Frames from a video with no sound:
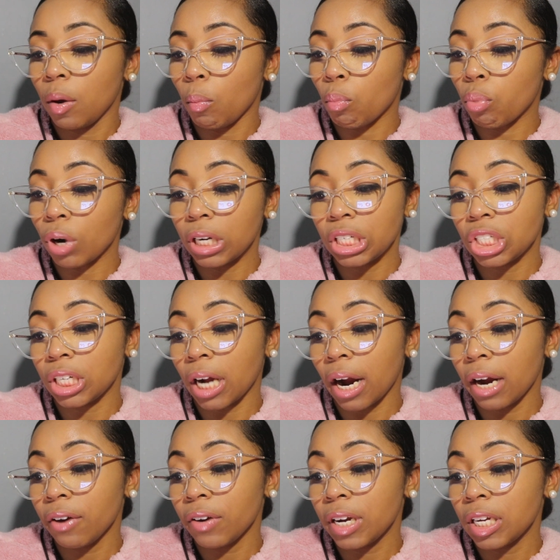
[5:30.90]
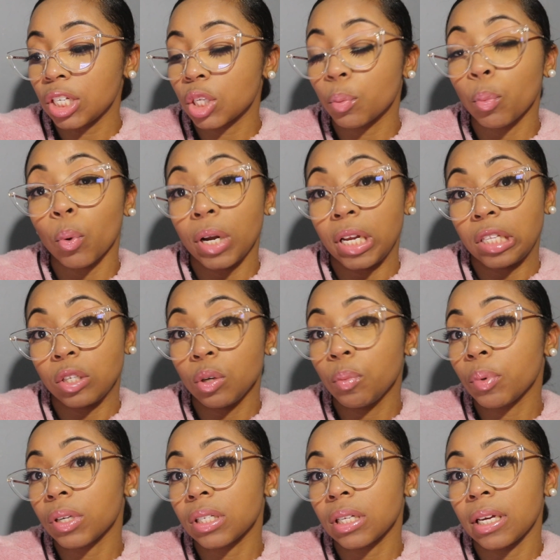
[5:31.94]
British and Irish,
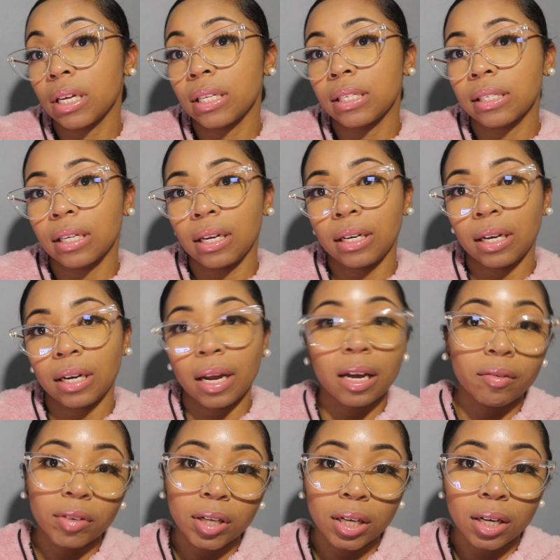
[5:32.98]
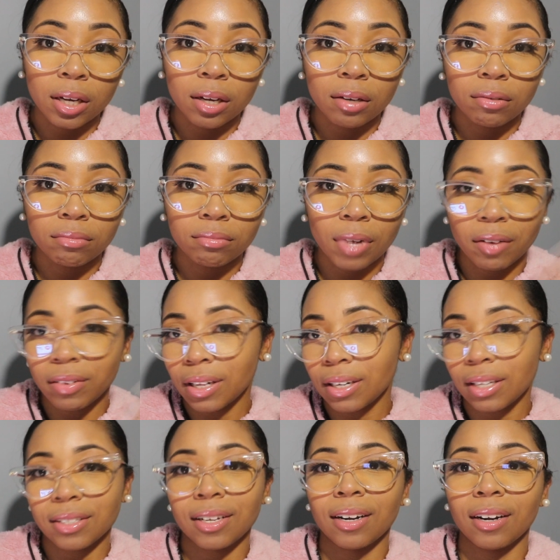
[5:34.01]
0.2% Scandinavian. I feel like
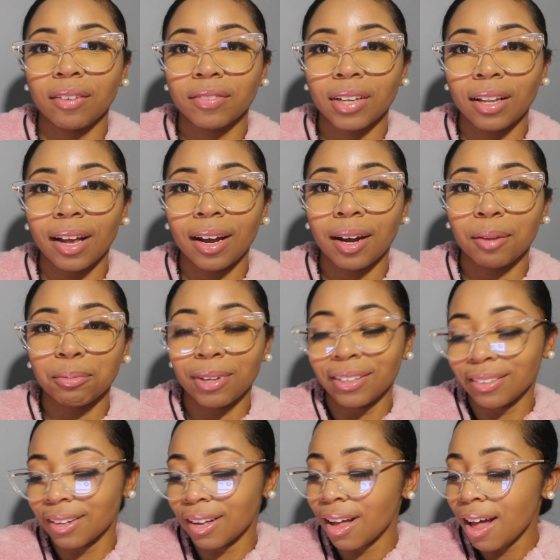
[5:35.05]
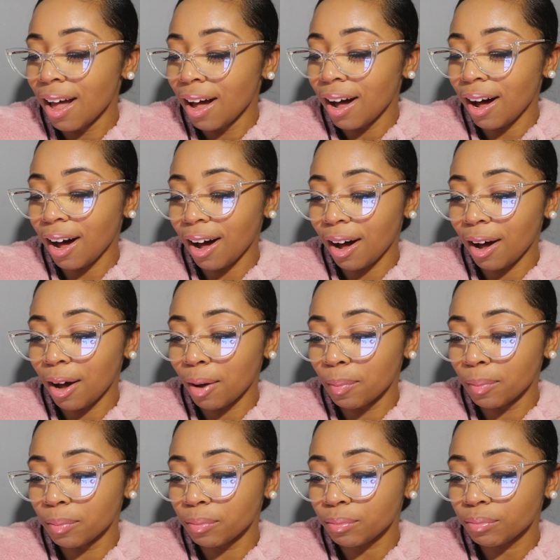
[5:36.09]
that's not enough to claim.
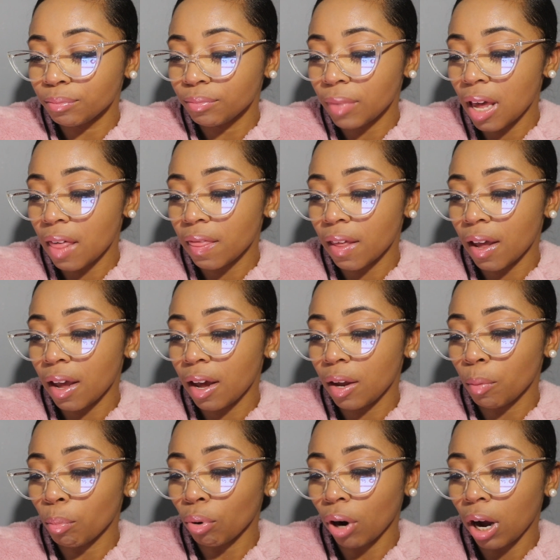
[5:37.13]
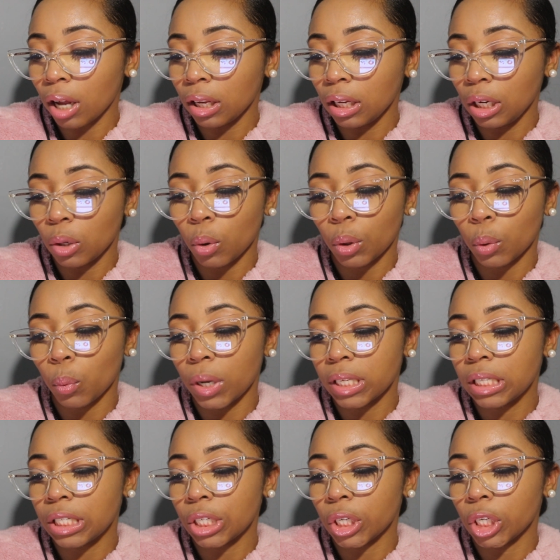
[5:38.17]
And then broadly
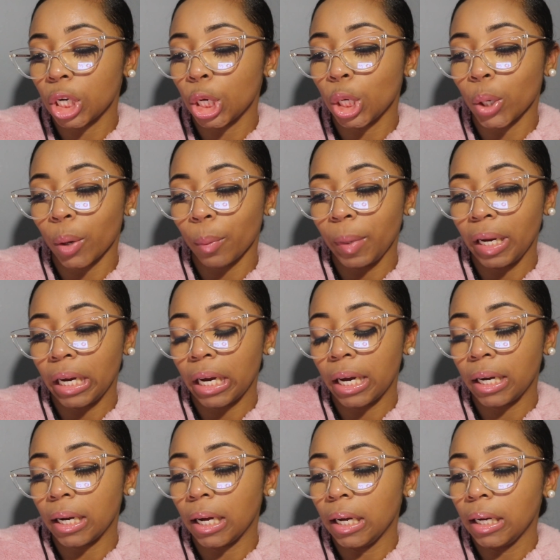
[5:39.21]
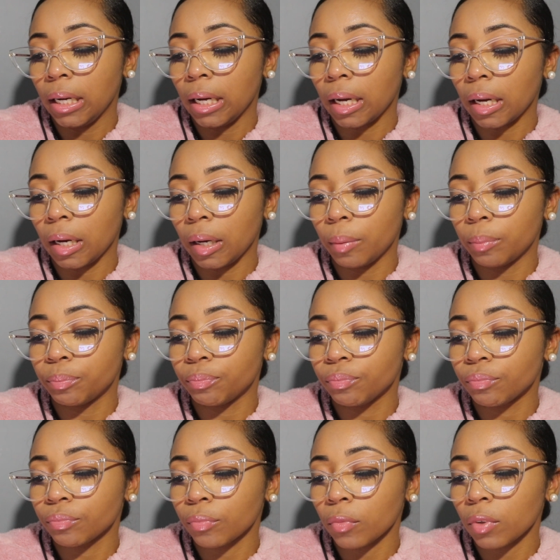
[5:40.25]
Northwestern European,
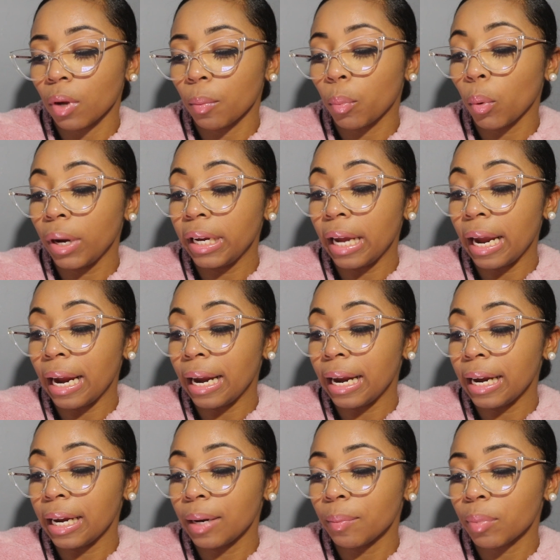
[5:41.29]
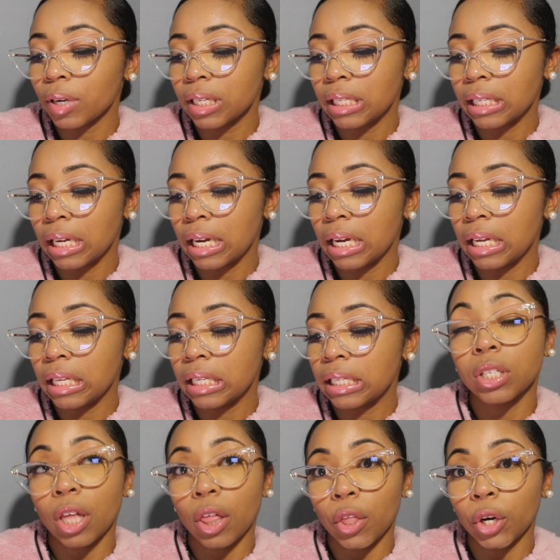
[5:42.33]
0.8%
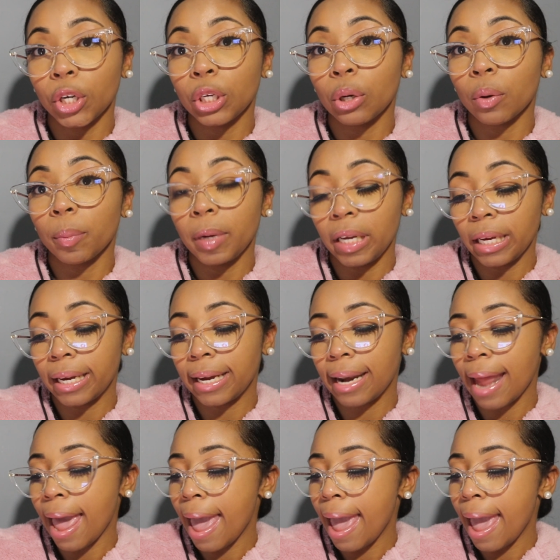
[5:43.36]
Southern European,